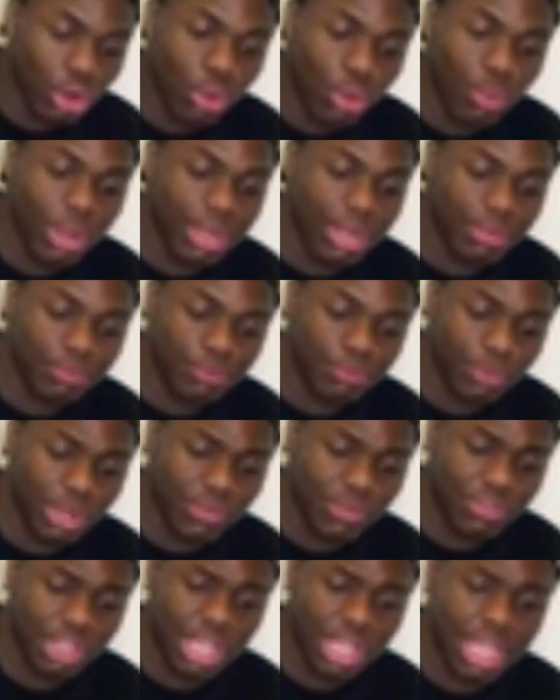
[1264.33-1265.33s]
or
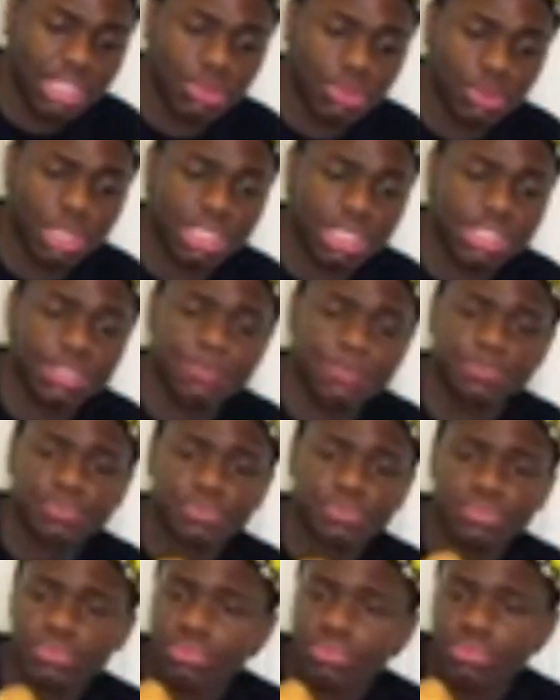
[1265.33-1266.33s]
whenever the case was.
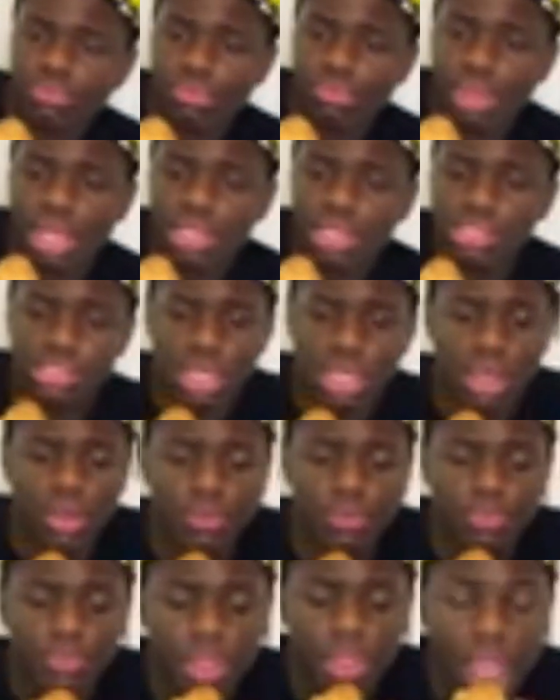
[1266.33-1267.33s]
So